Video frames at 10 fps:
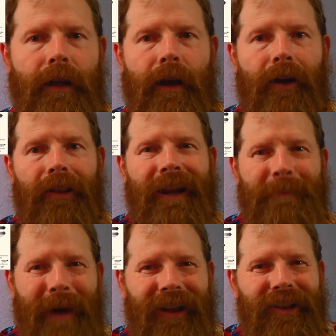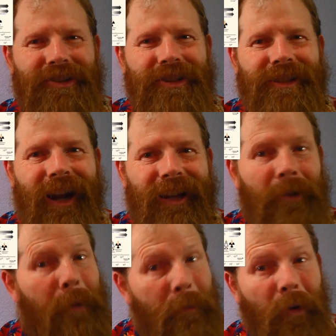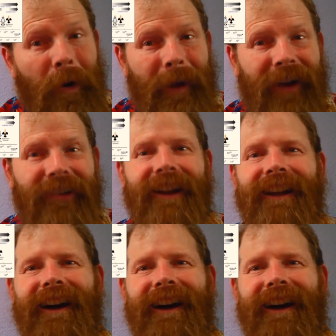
I'll let a biologist talk a little bit more about.